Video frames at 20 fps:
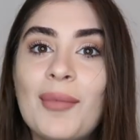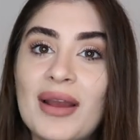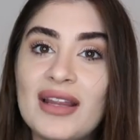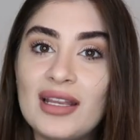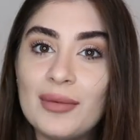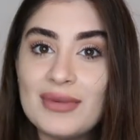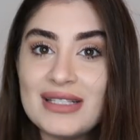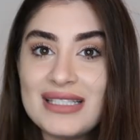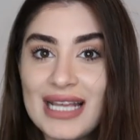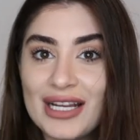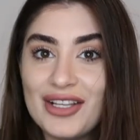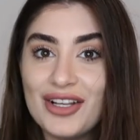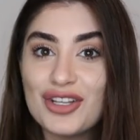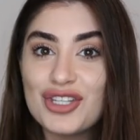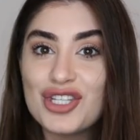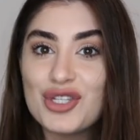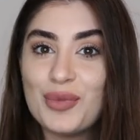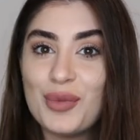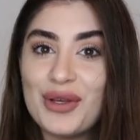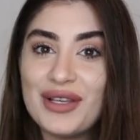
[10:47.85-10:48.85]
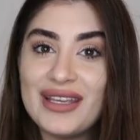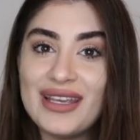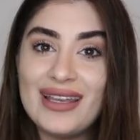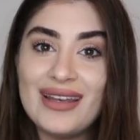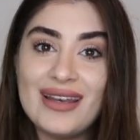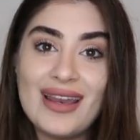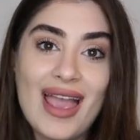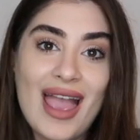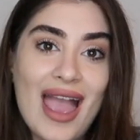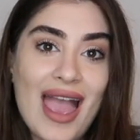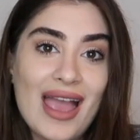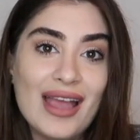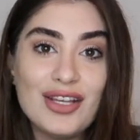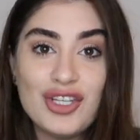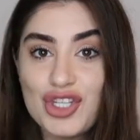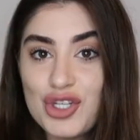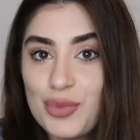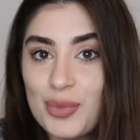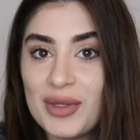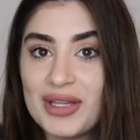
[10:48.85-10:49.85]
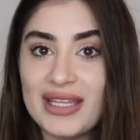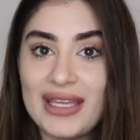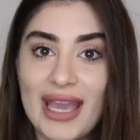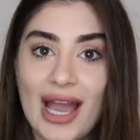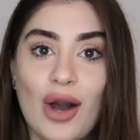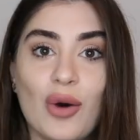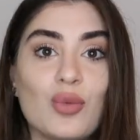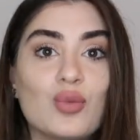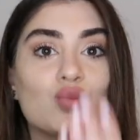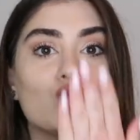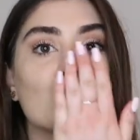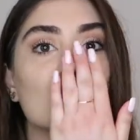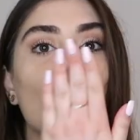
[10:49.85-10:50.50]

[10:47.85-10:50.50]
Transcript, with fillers: My name is Daniela Shamilian and Shamili out